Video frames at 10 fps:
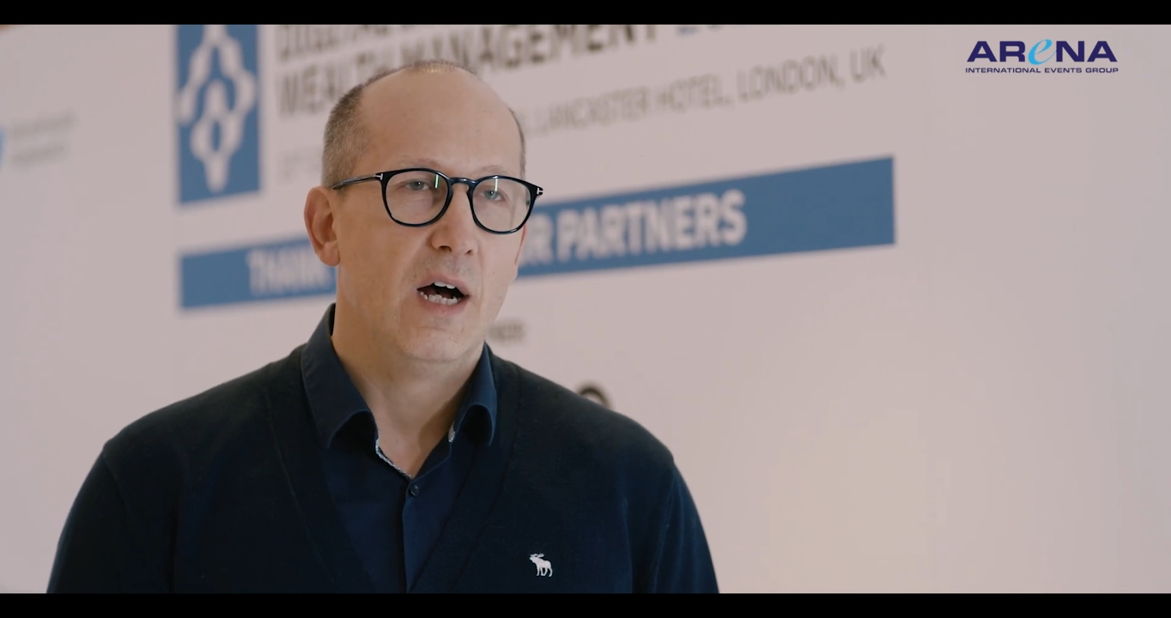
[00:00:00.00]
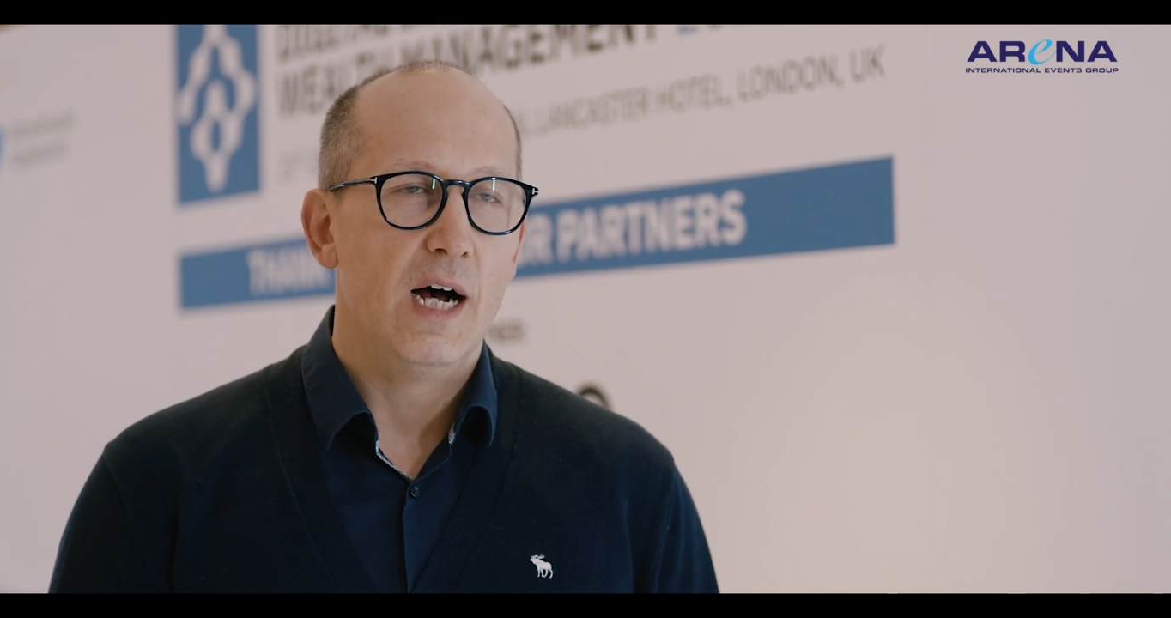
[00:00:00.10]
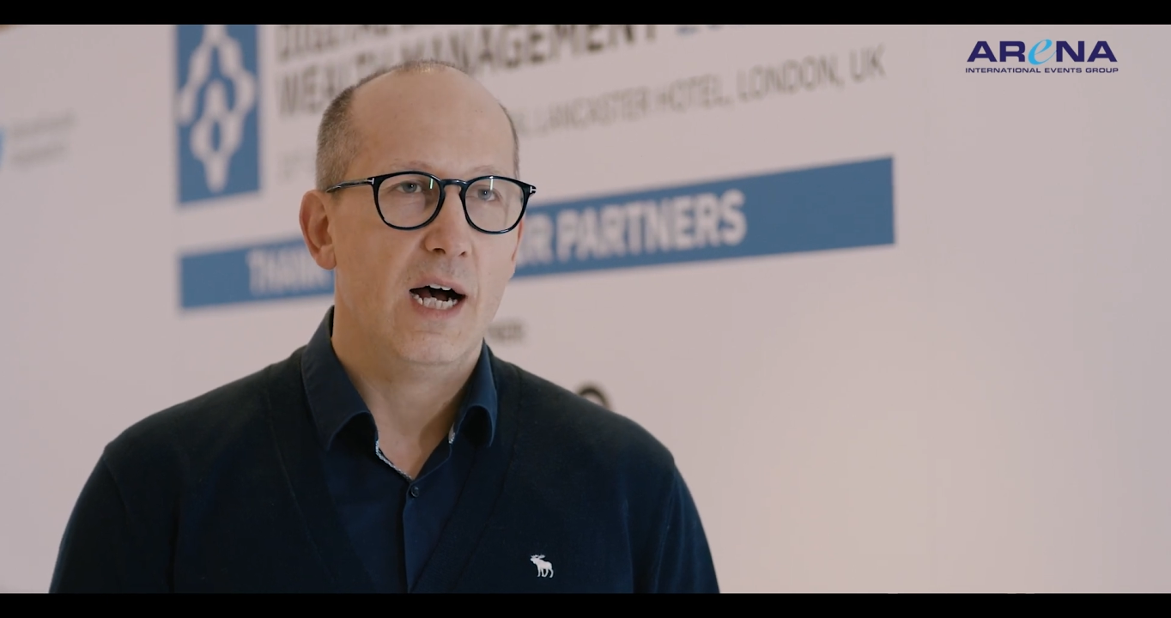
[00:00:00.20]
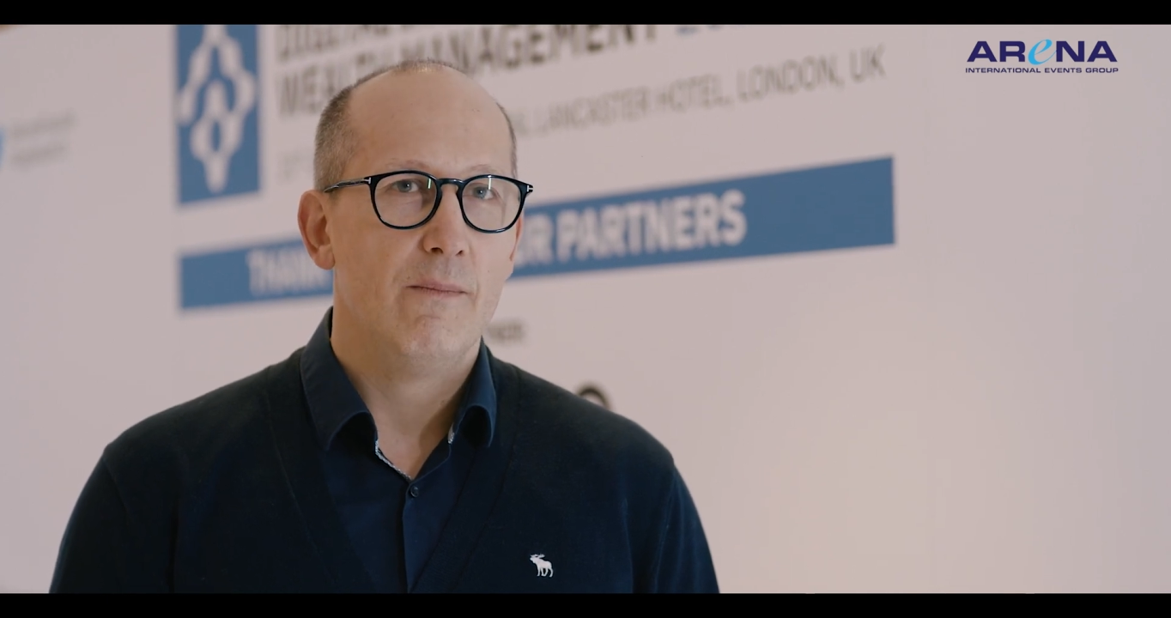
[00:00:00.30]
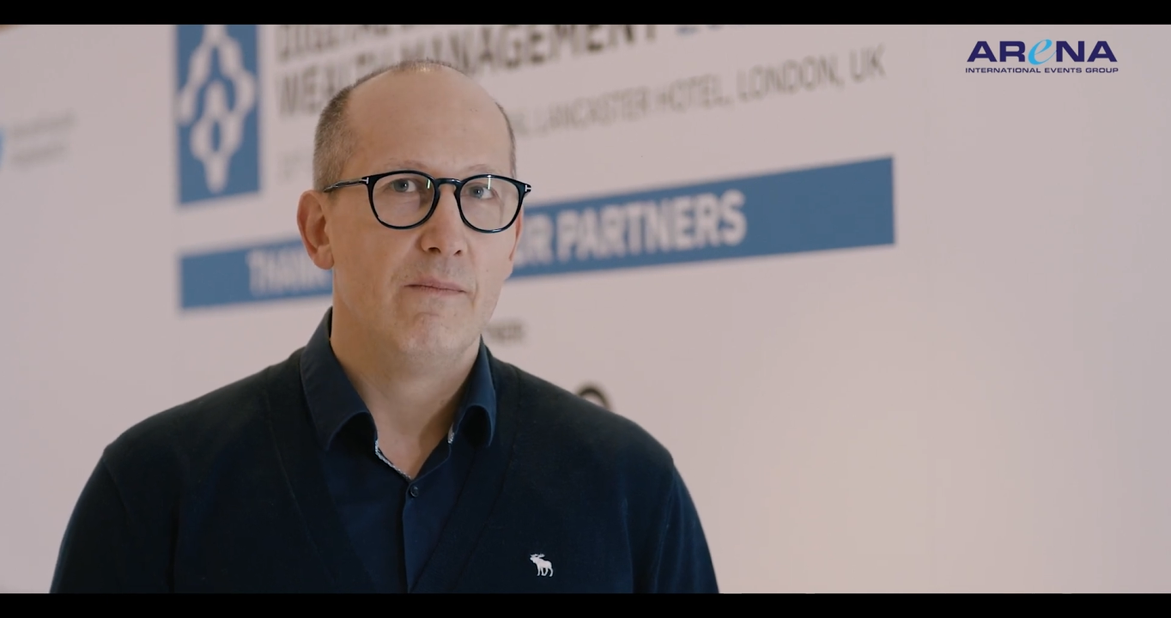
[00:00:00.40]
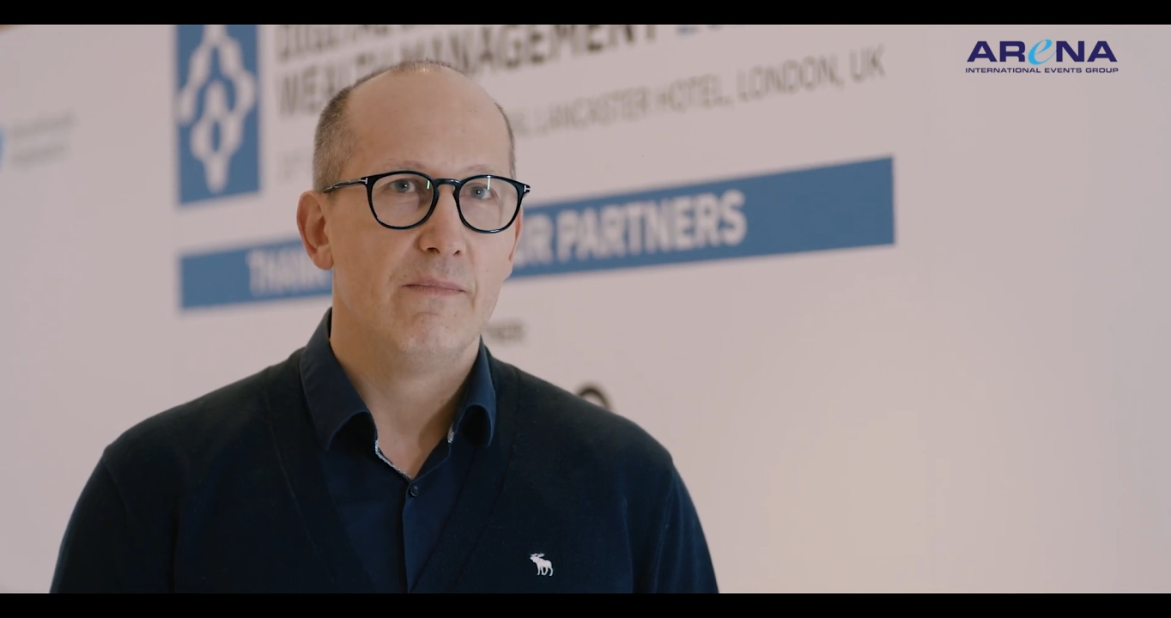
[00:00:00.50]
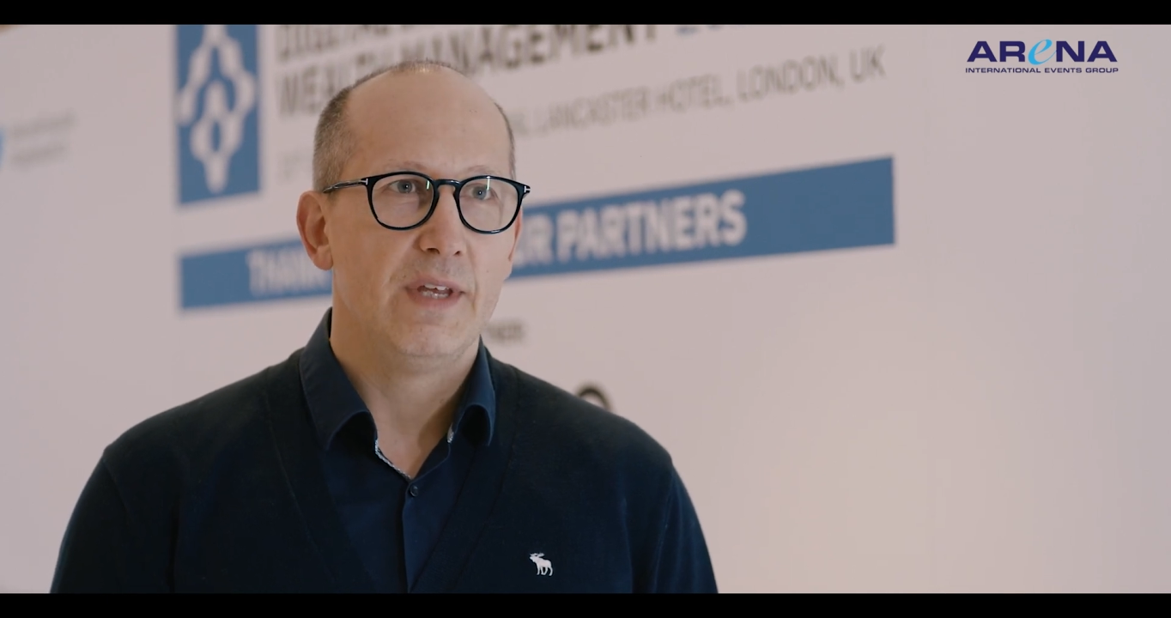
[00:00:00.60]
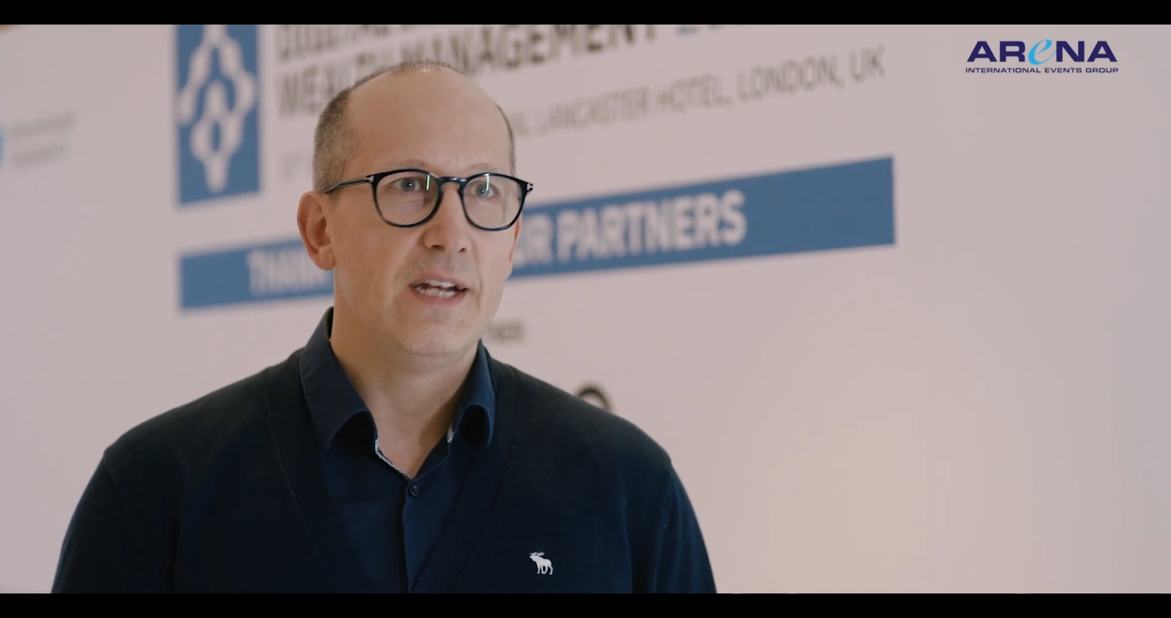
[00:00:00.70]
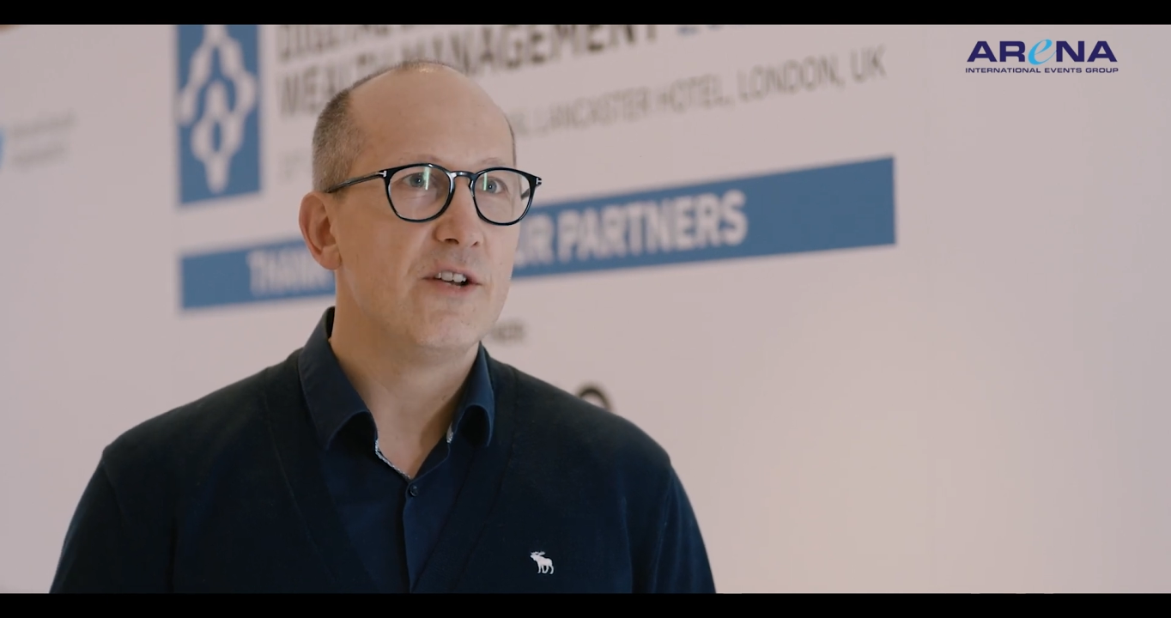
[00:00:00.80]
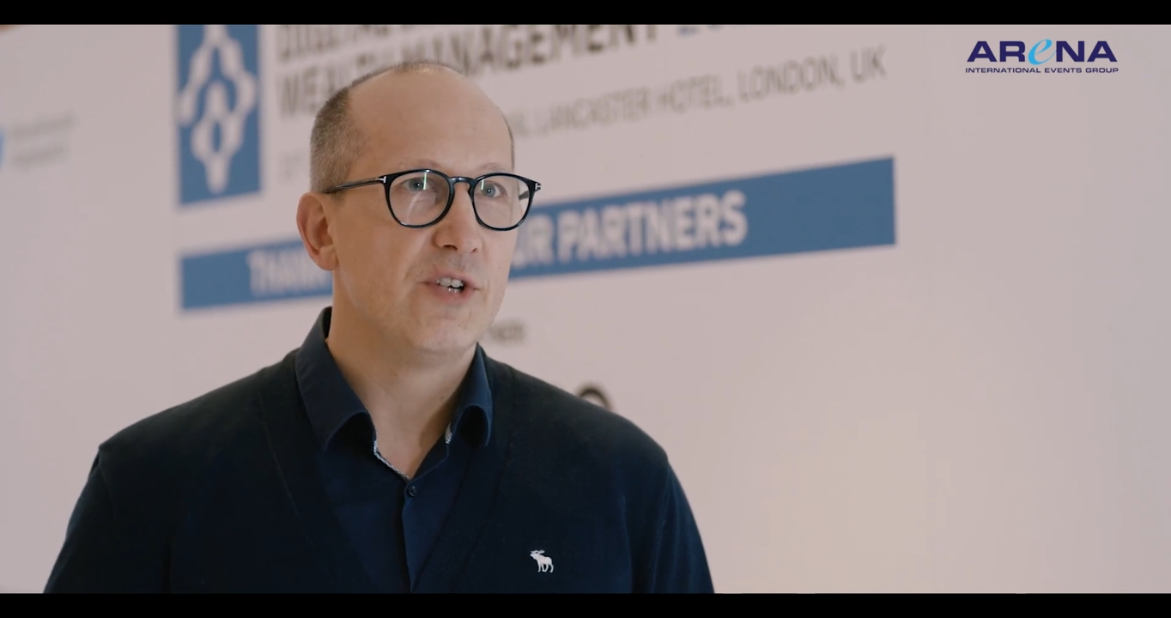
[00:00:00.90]

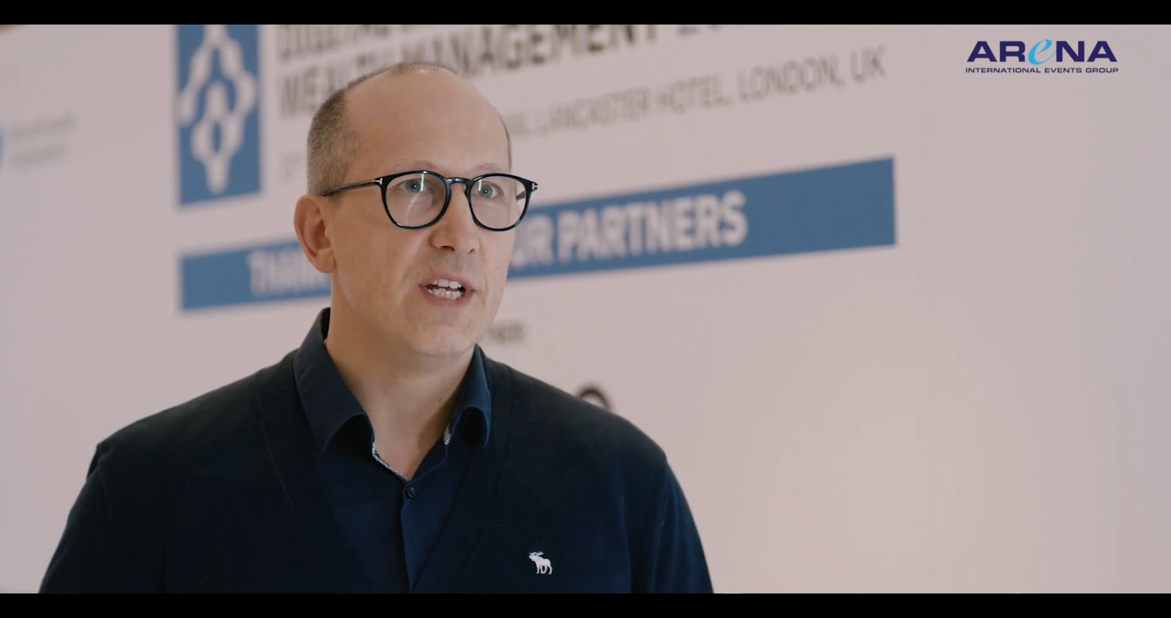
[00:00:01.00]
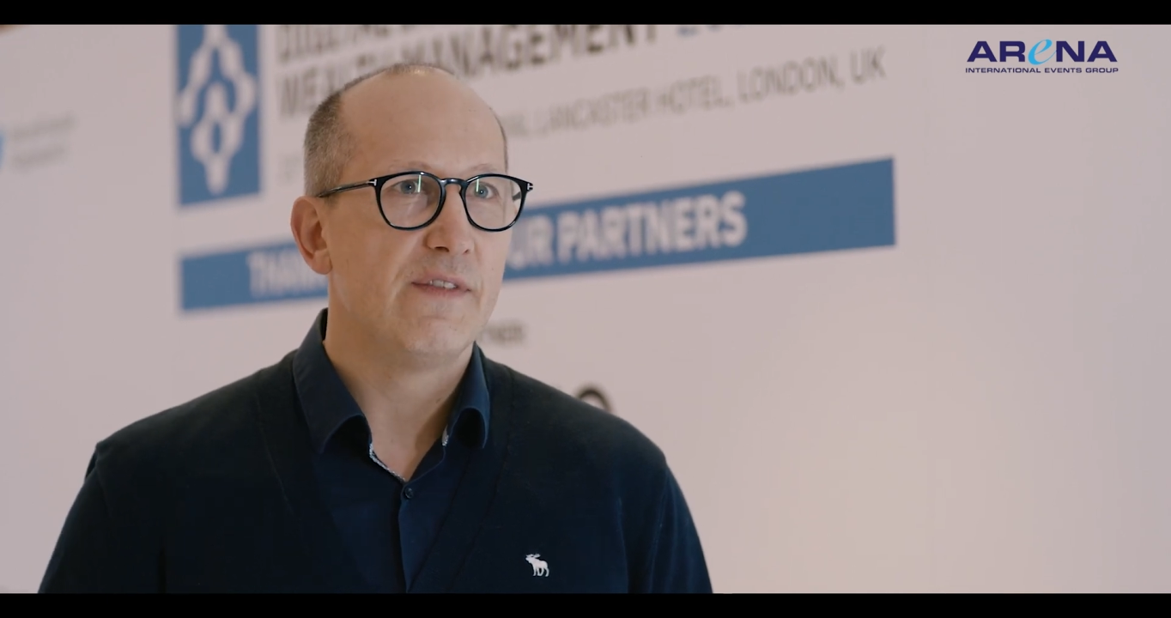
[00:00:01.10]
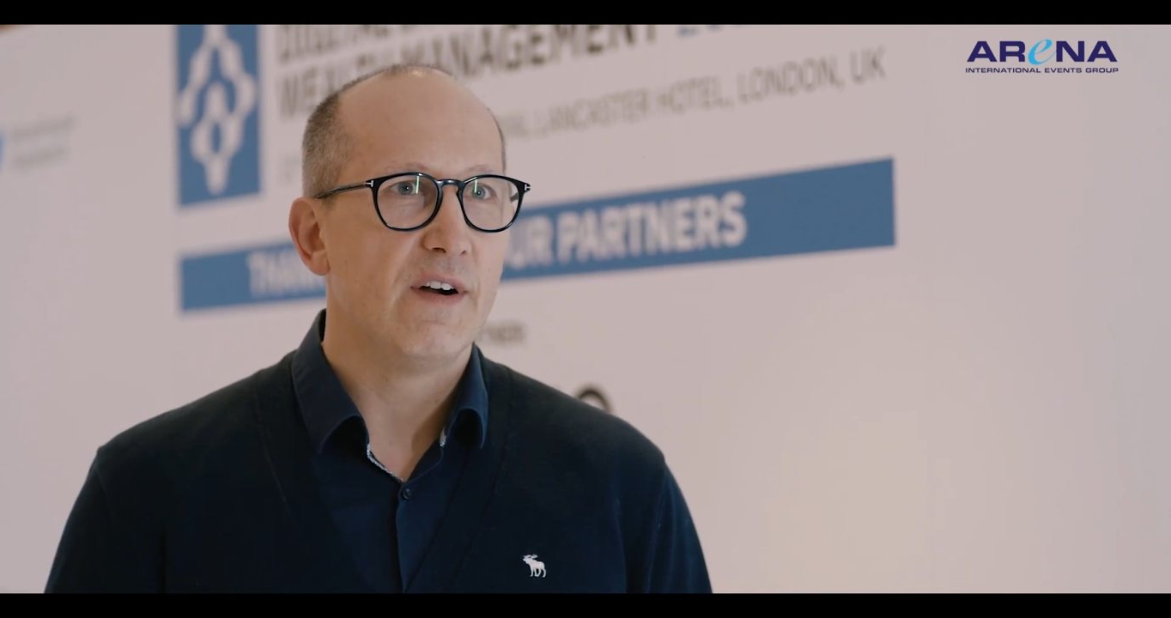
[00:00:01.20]
The industry